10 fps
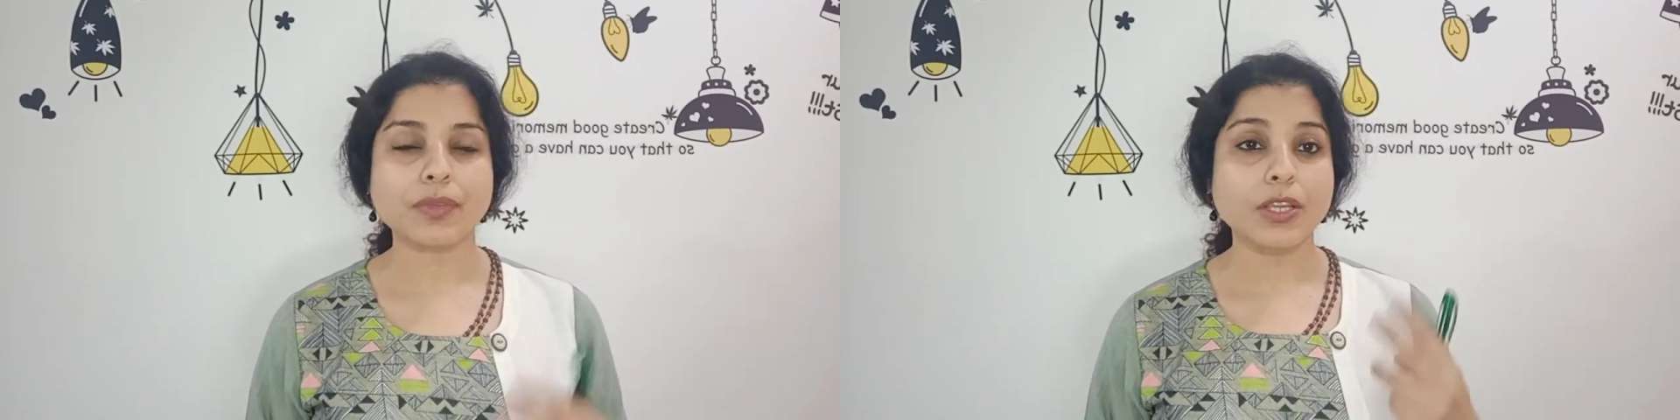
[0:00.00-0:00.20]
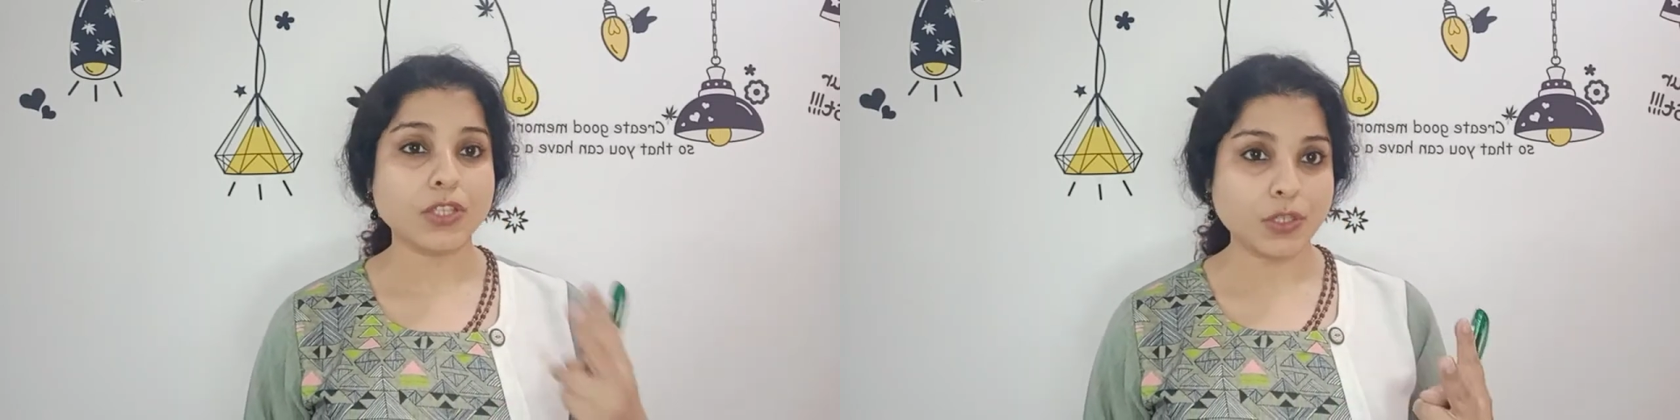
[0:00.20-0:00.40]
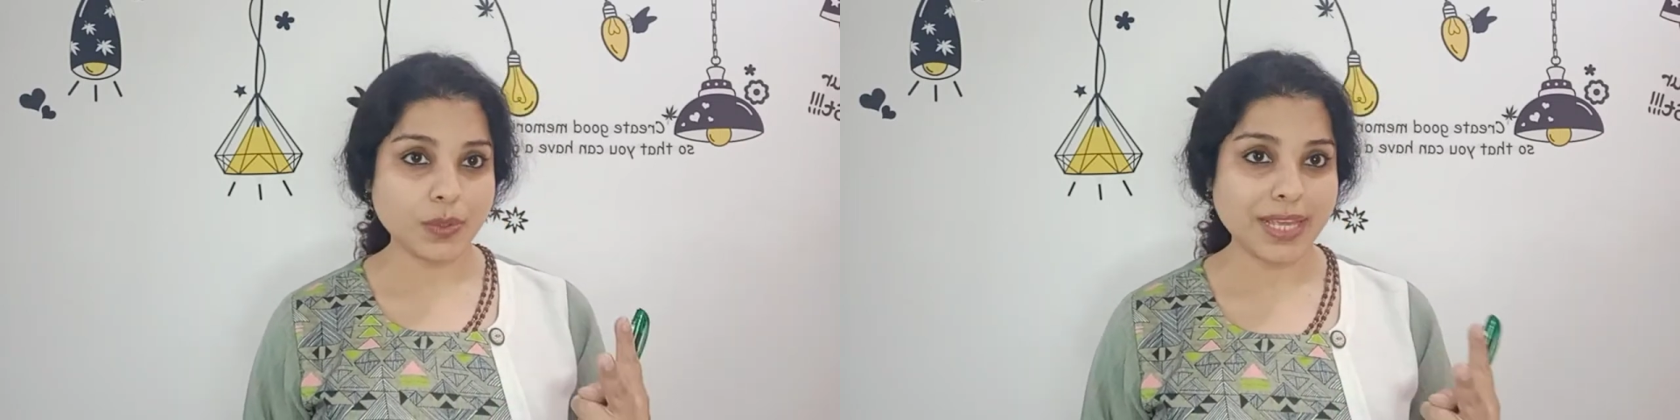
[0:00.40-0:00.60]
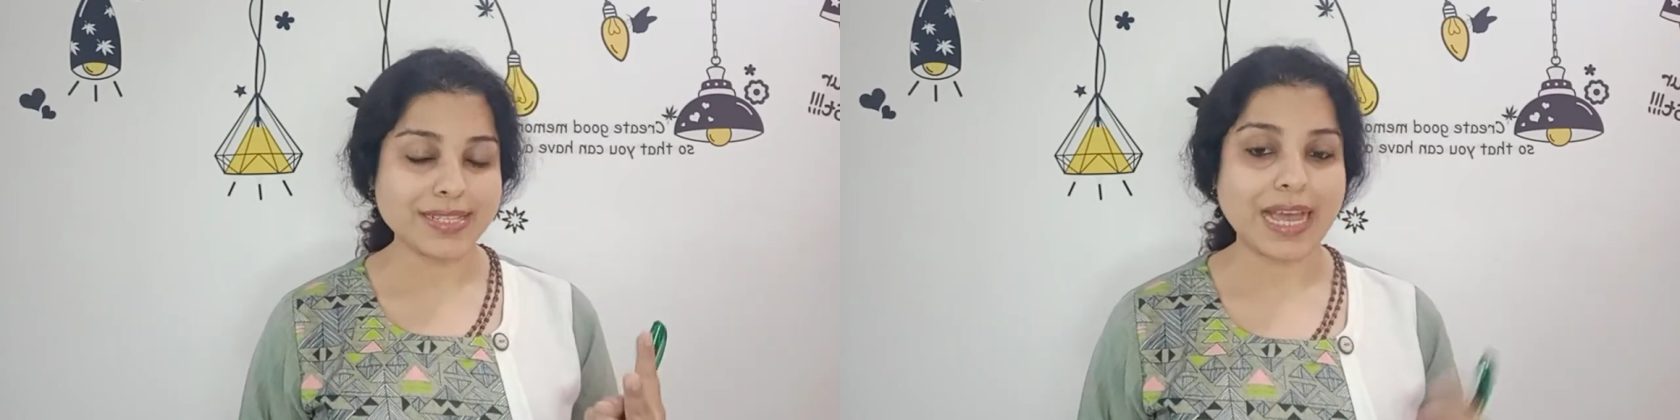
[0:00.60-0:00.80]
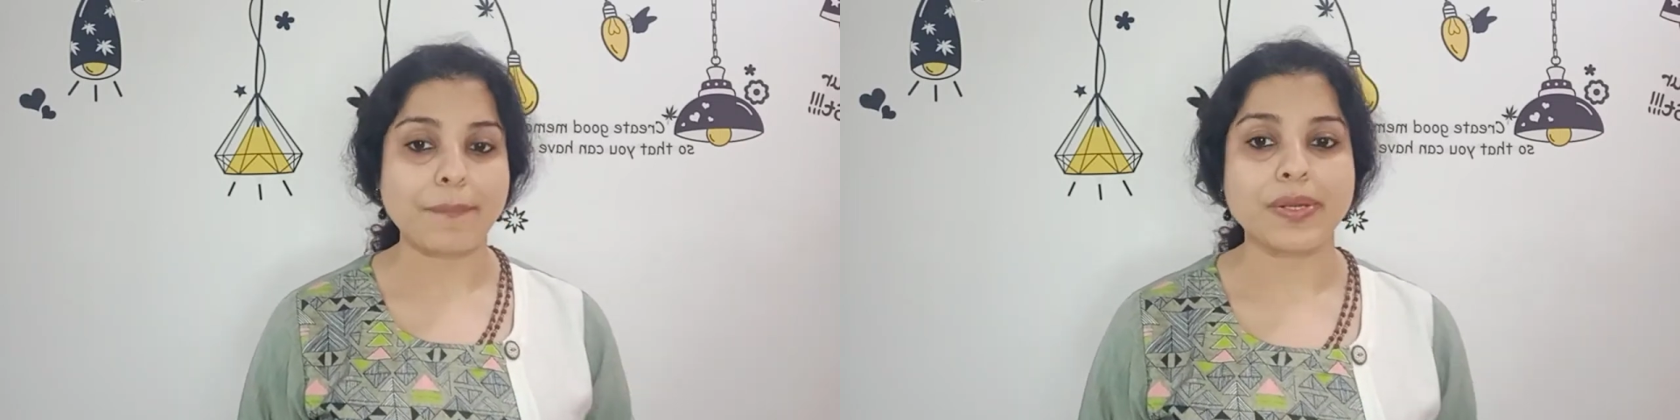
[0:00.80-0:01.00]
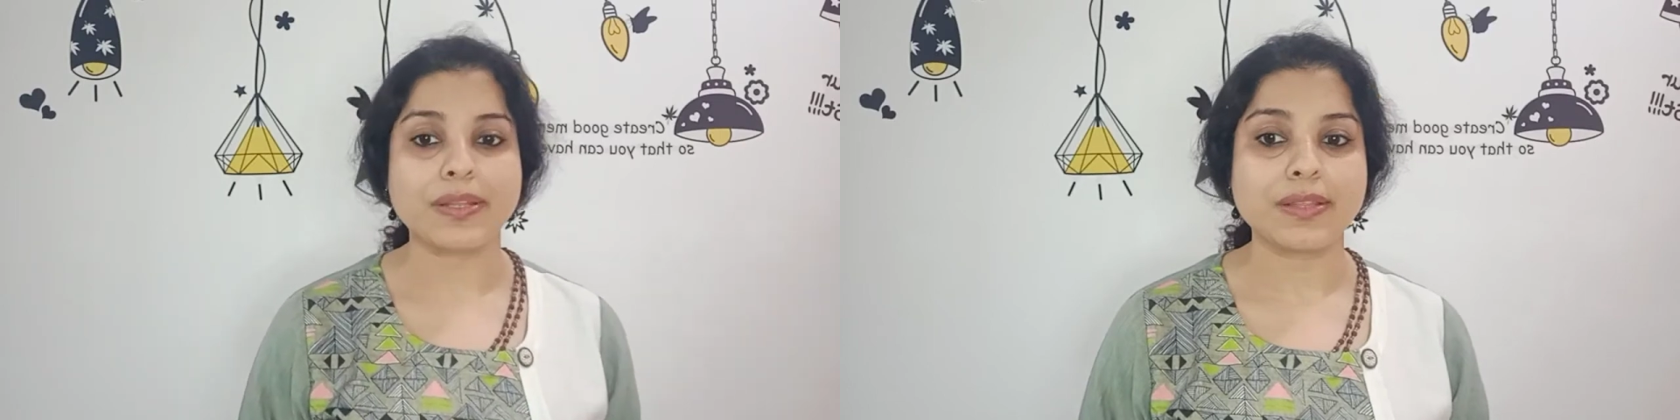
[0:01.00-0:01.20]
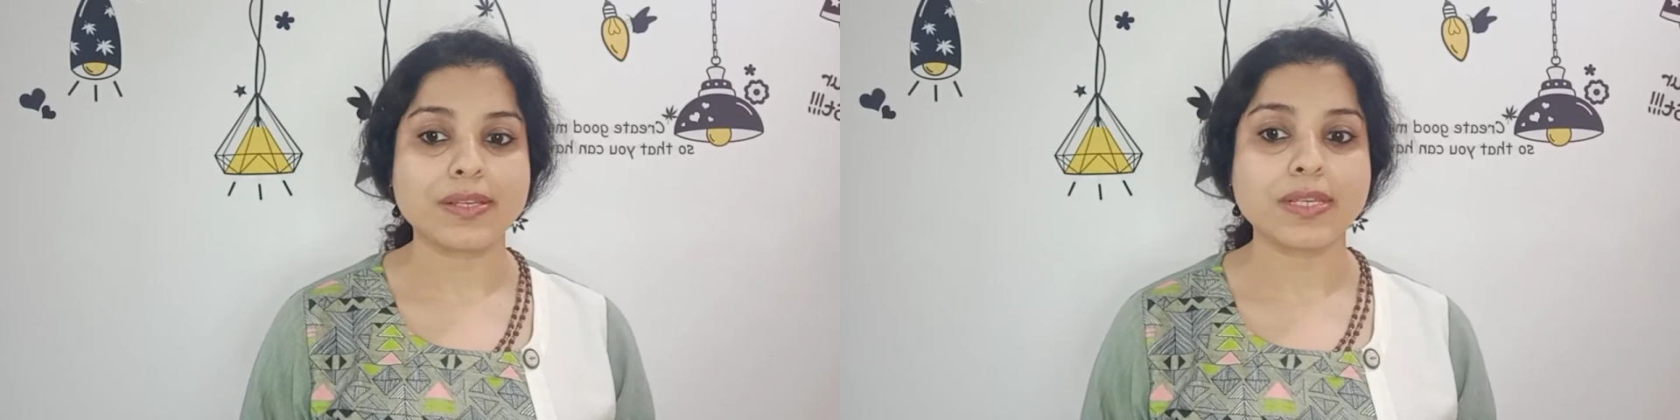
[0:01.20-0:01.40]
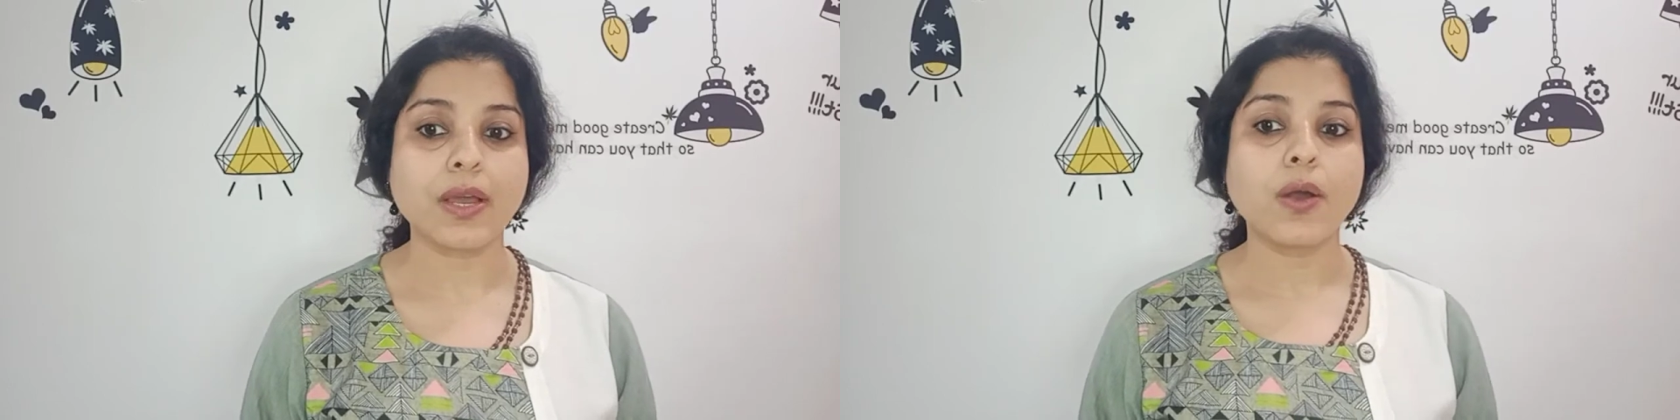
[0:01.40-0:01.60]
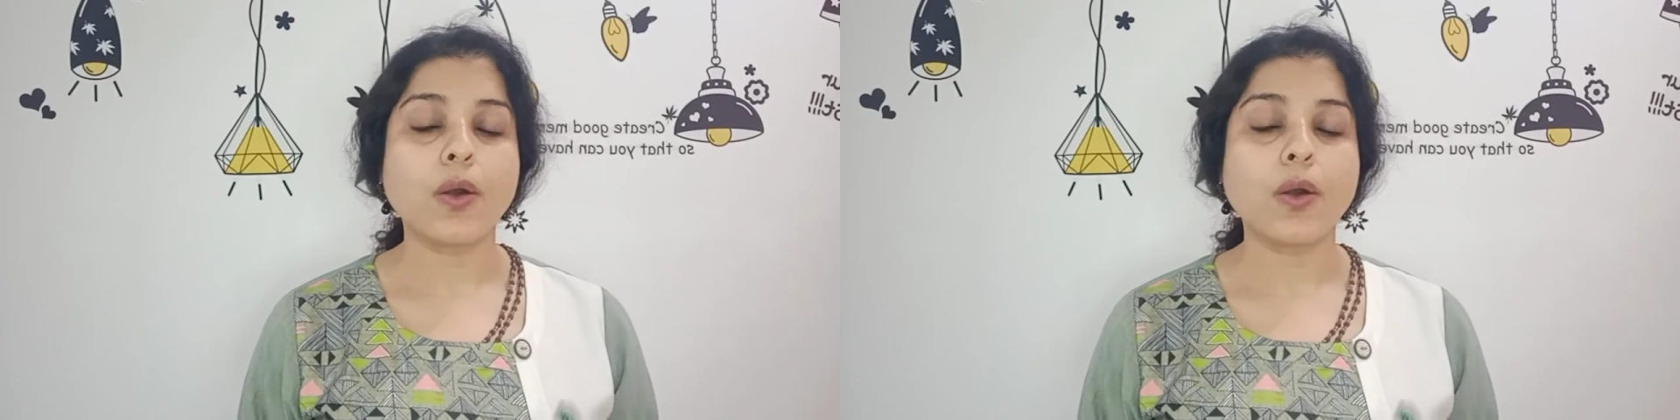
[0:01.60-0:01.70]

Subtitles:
So, two things happened in this.